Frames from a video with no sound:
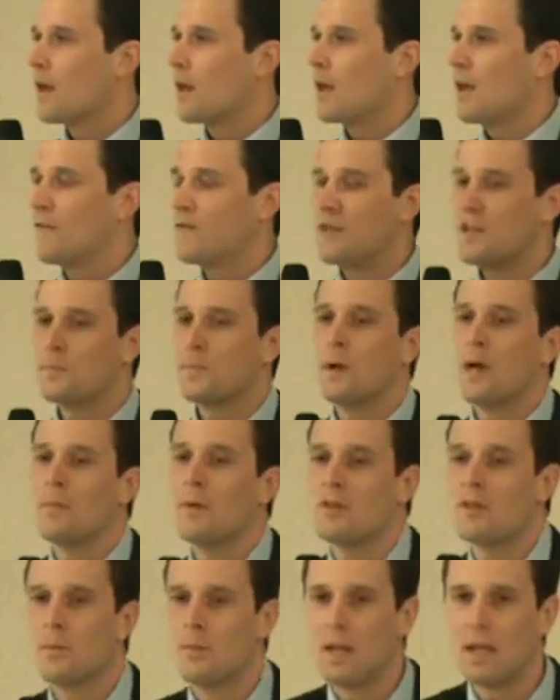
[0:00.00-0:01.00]
if these
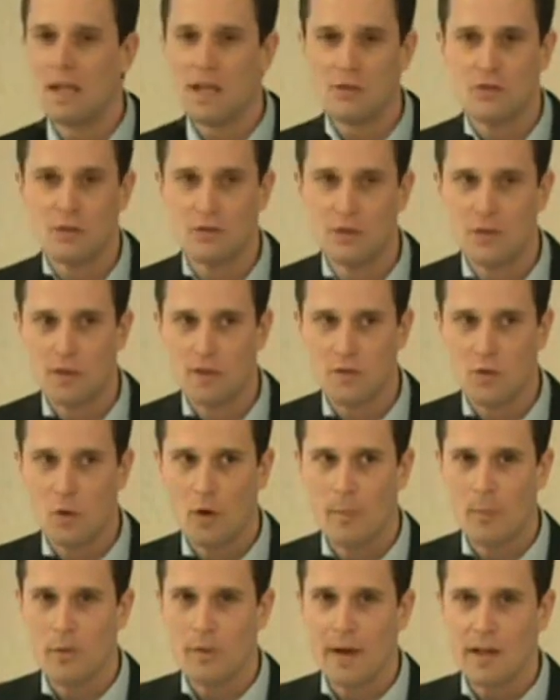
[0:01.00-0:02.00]
permits are being issued to these
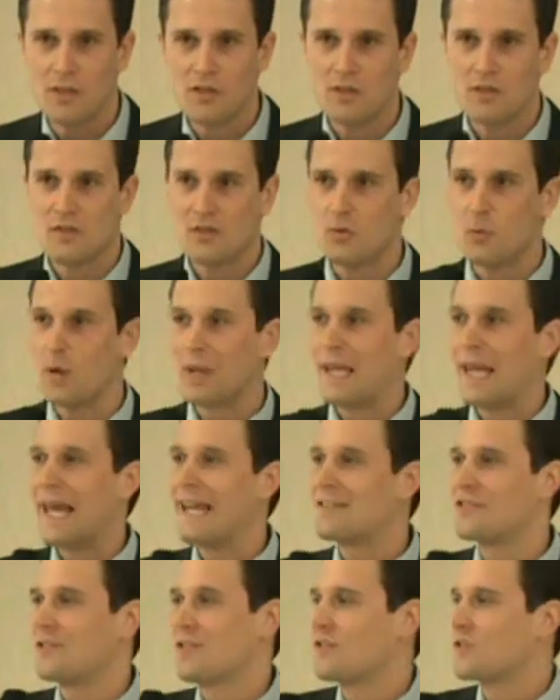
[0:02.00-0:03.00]
corporations to
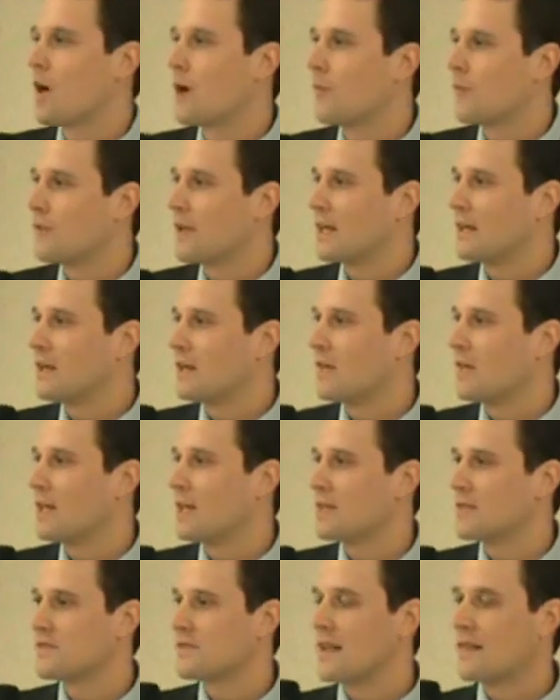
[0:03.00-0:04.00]
engage in these harmful
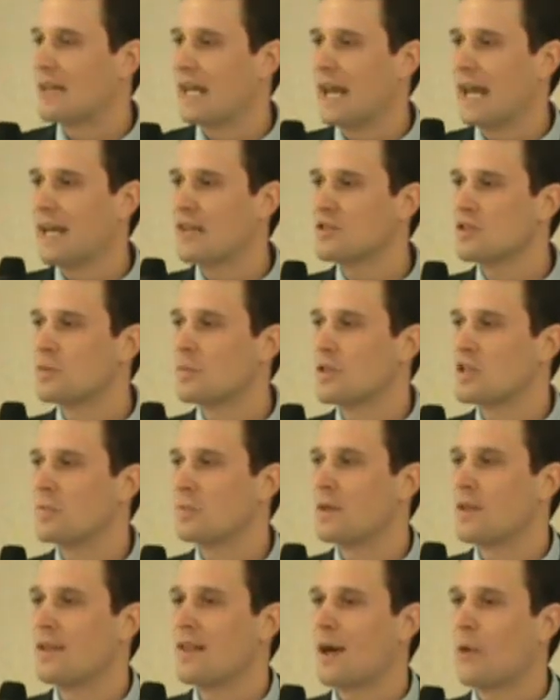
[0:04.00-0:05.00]
activities, then the answer
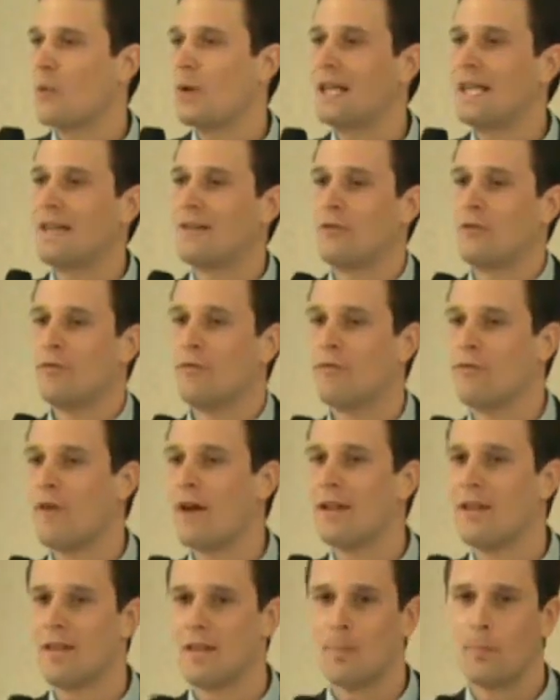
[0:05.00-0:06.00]
must be that we need to
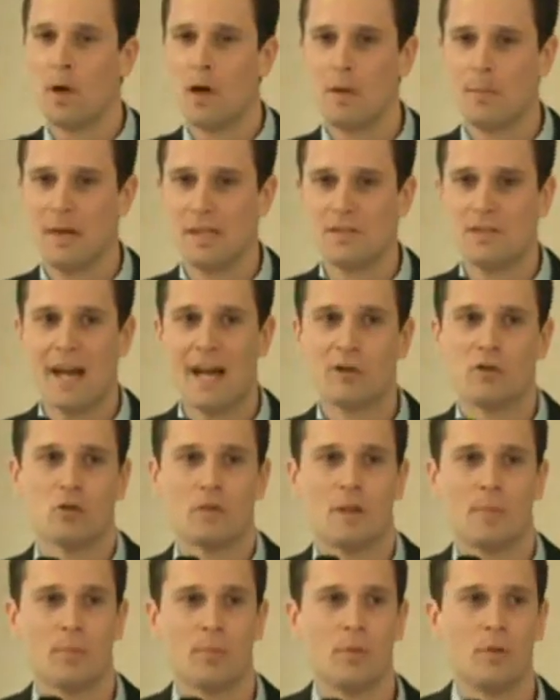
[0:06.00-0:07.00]
fight the permits,
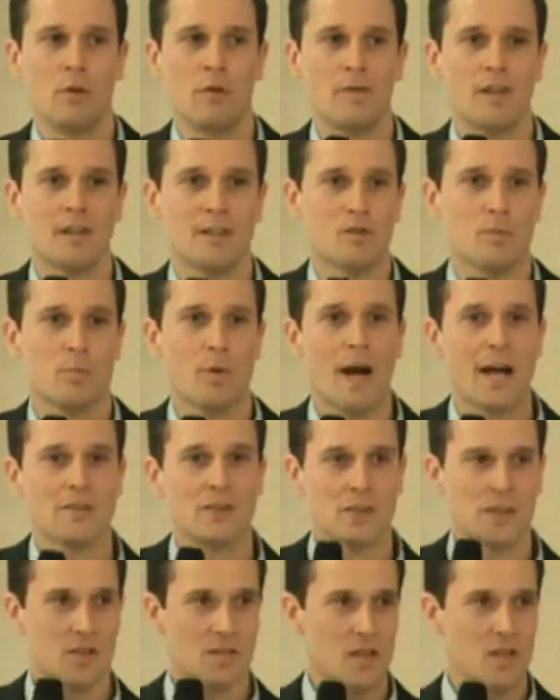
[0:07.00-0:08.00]
actually prove that this
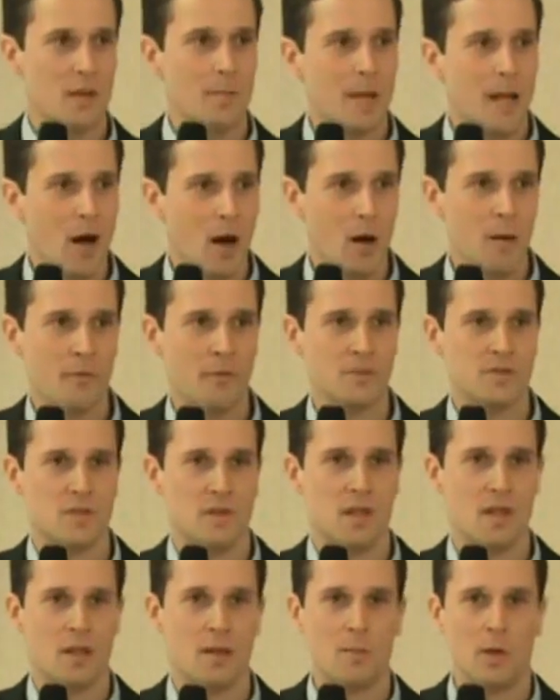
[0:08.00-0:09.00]
project is going to be harmful to
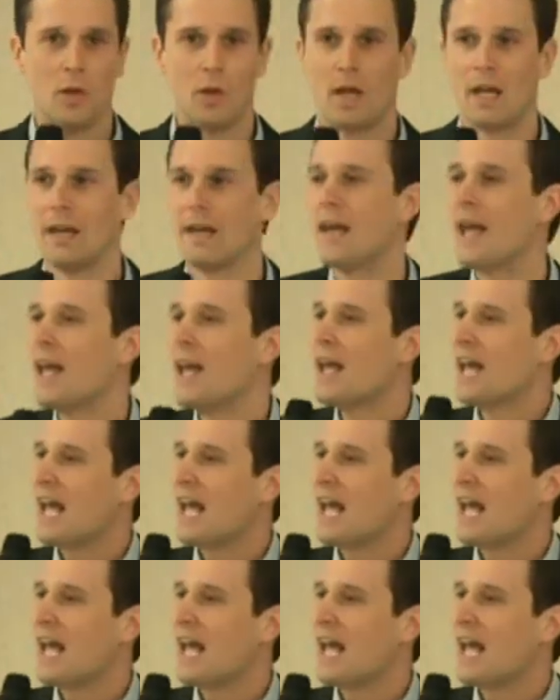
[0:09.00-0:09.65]
the community,